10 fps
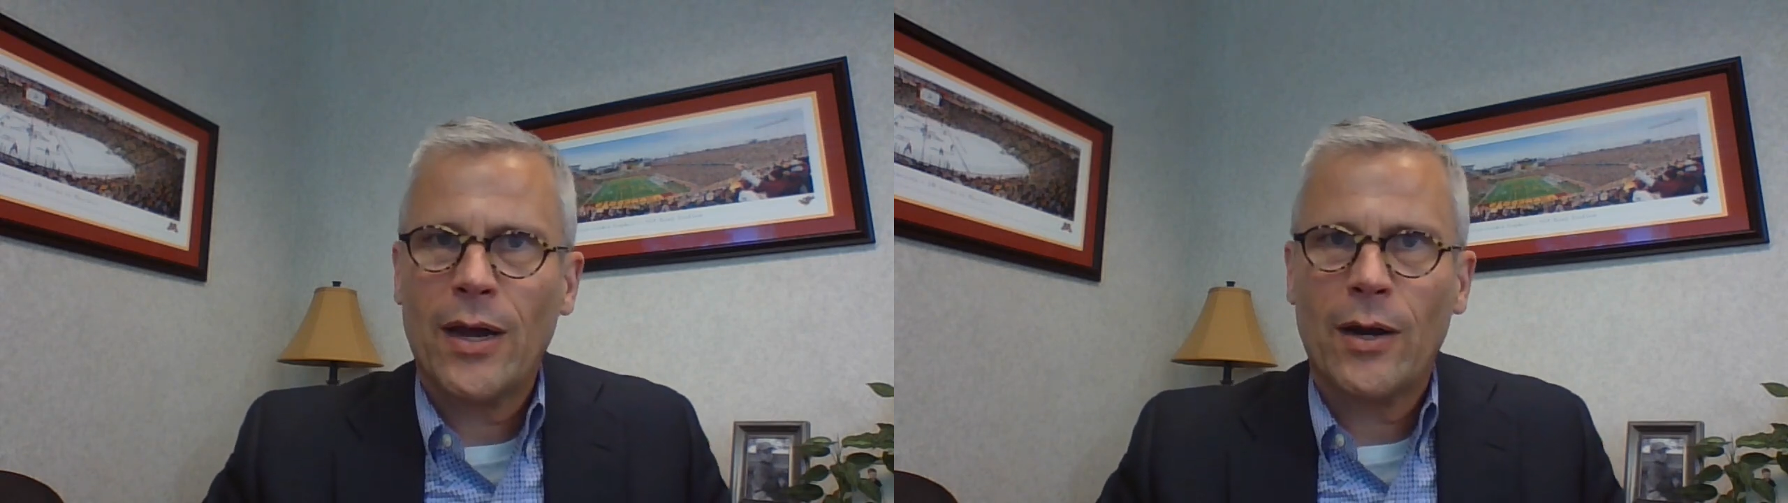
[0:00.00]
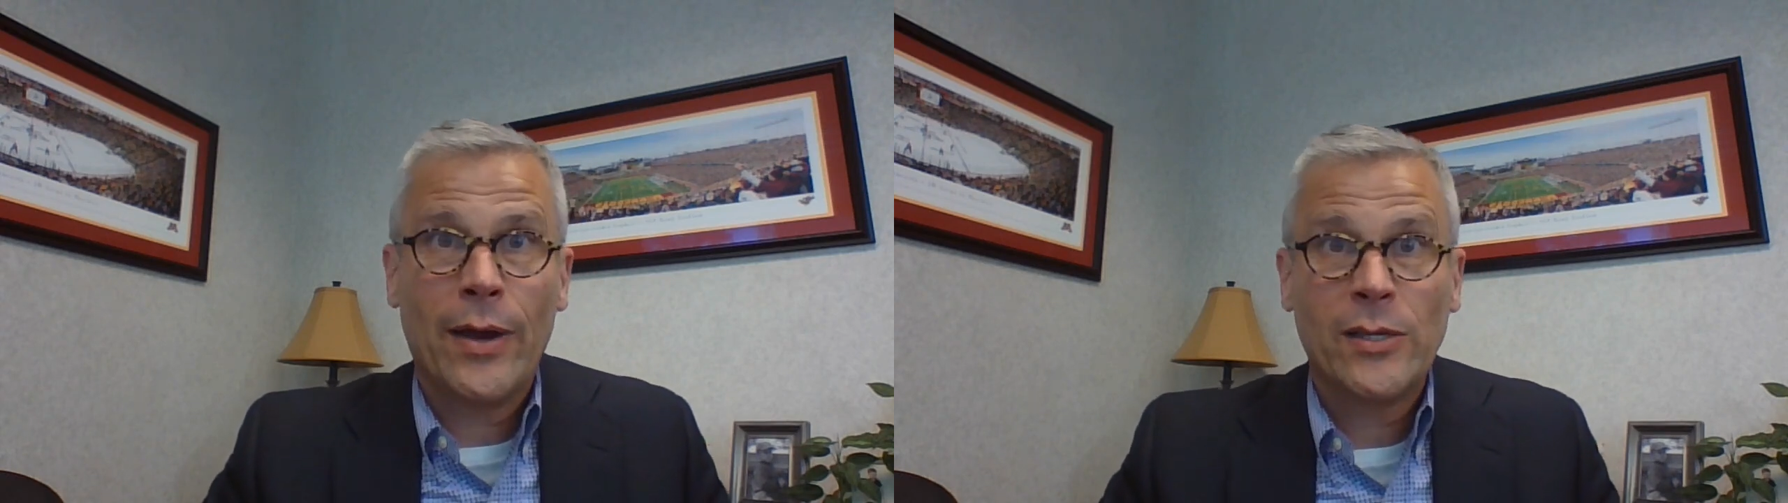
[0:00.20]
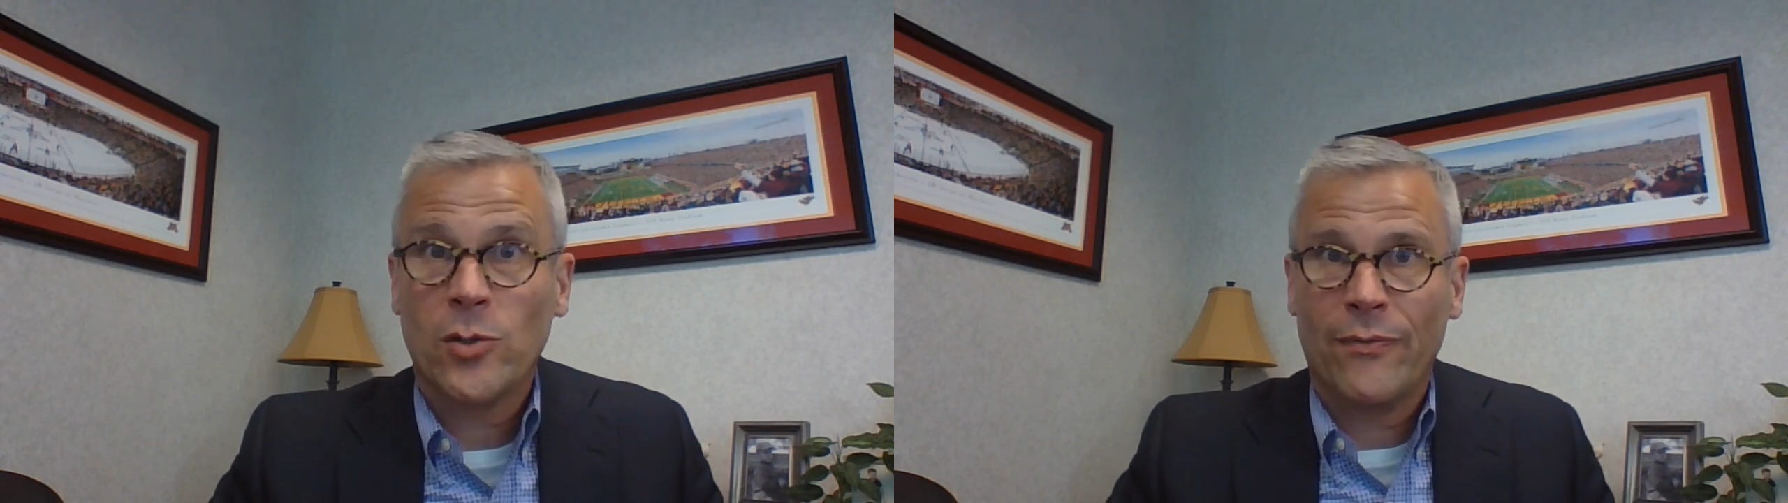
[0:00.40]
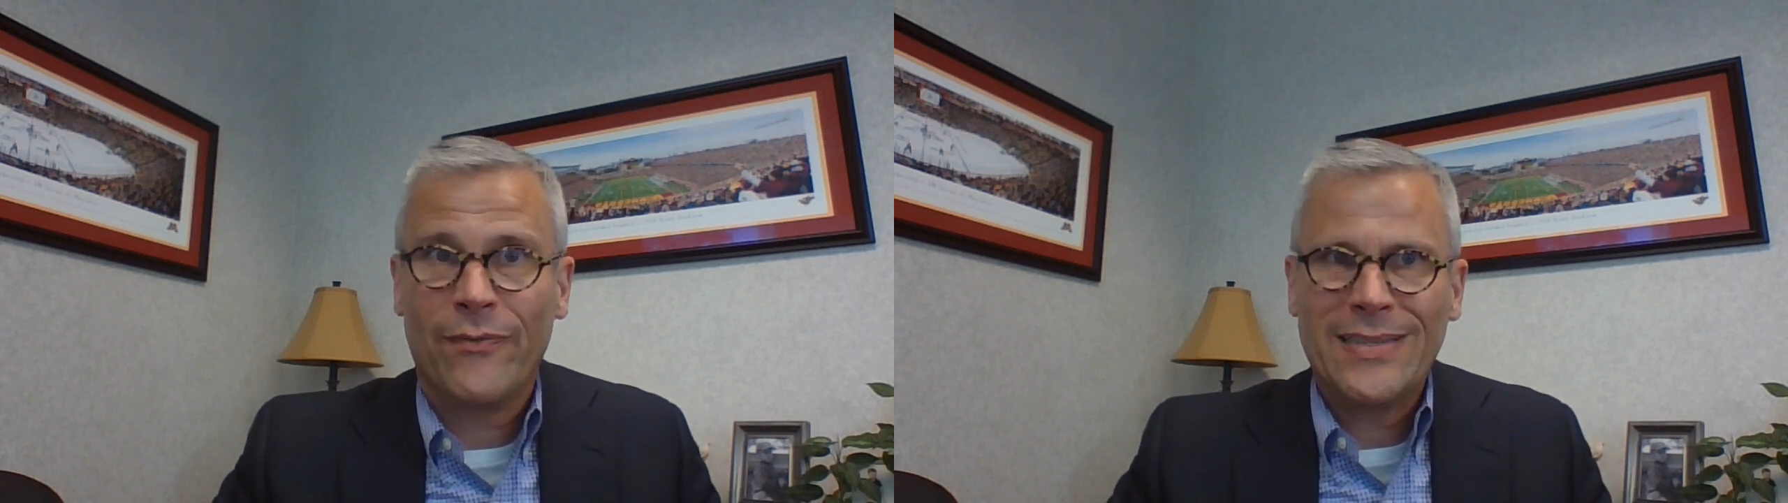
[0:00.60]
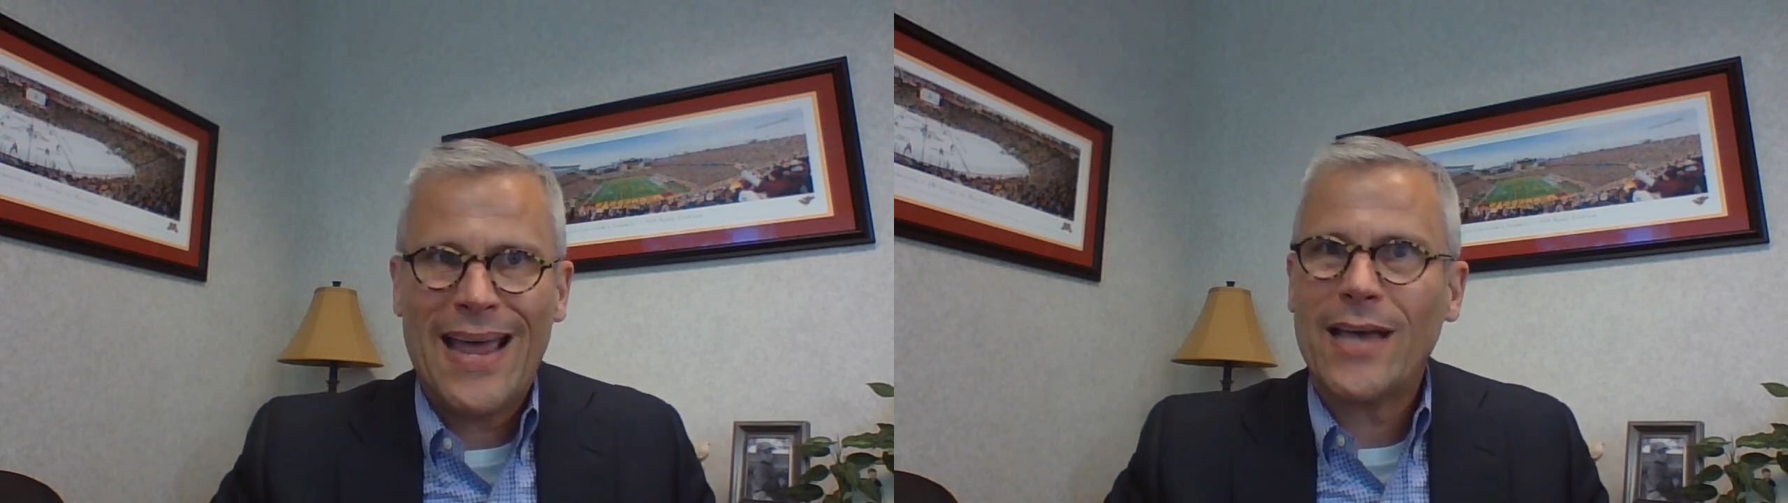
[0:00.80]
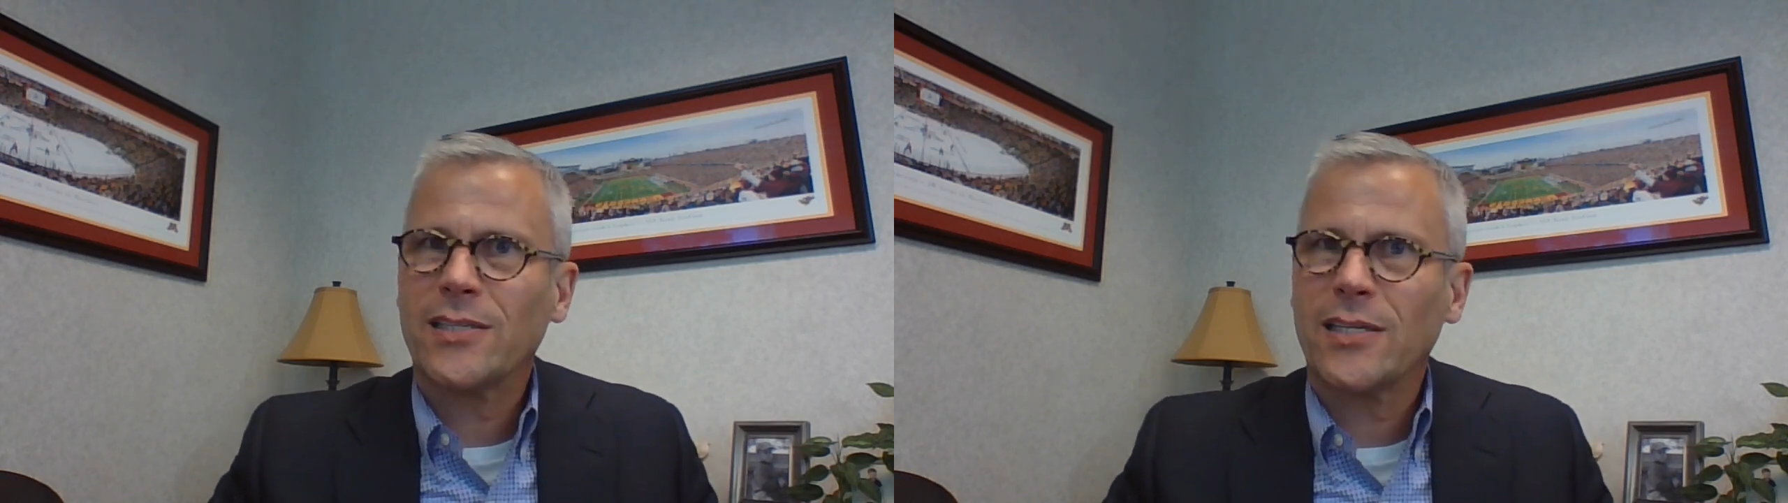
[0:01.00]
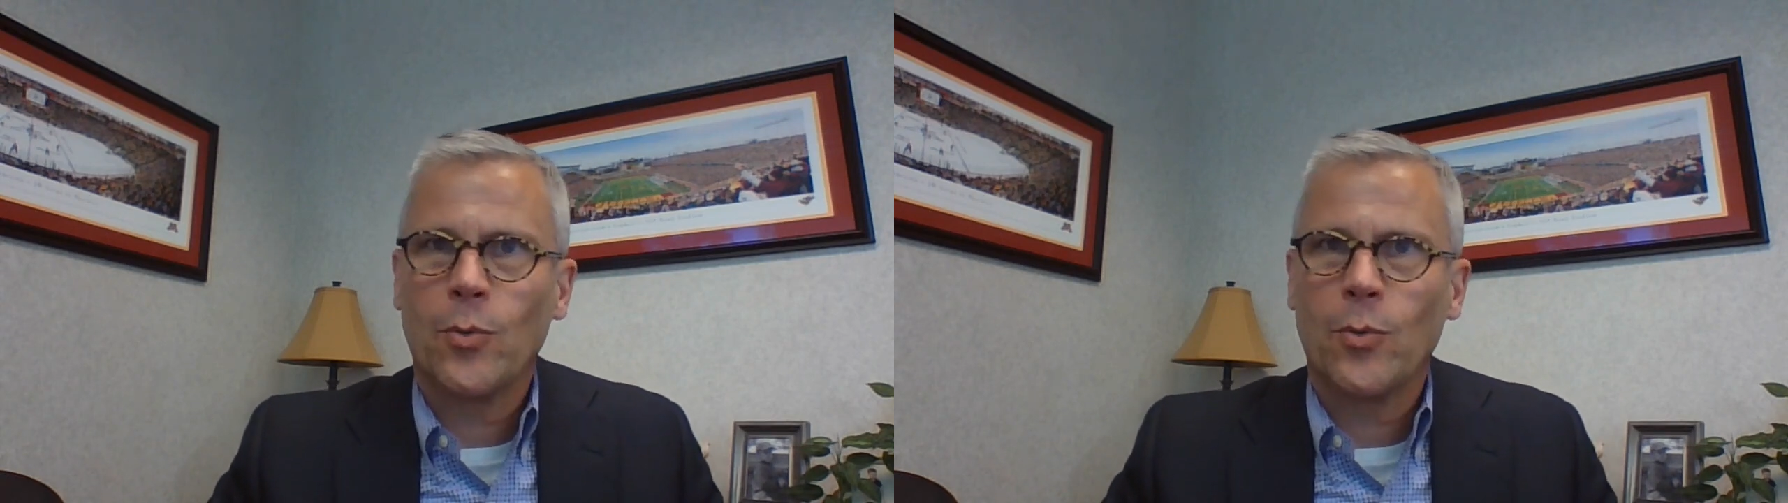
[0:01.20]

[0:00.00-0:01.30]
IRAs are a fantastic